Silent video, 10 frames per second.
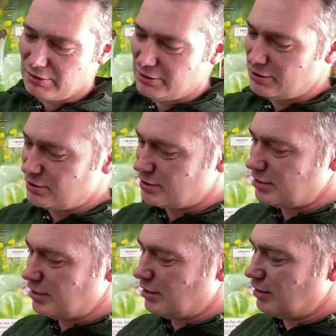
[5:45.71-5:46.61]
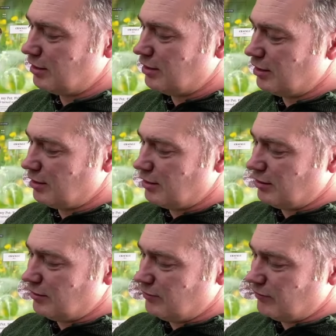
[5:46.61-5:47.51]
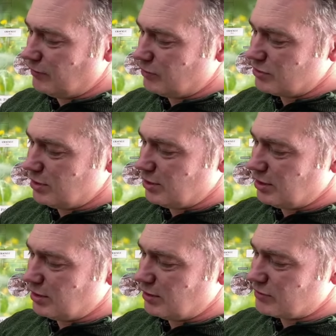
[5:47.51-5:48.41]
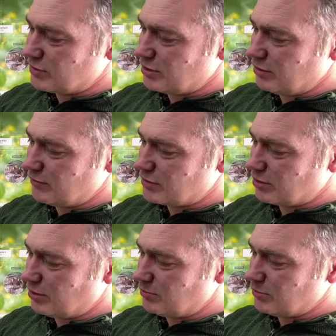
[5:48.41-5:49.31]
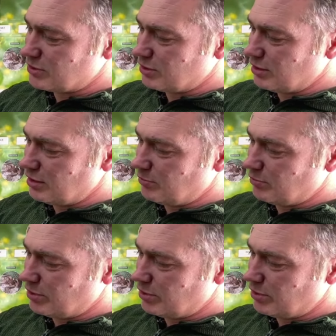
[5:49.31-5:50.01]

You can see 14.5 stone of solid muscle here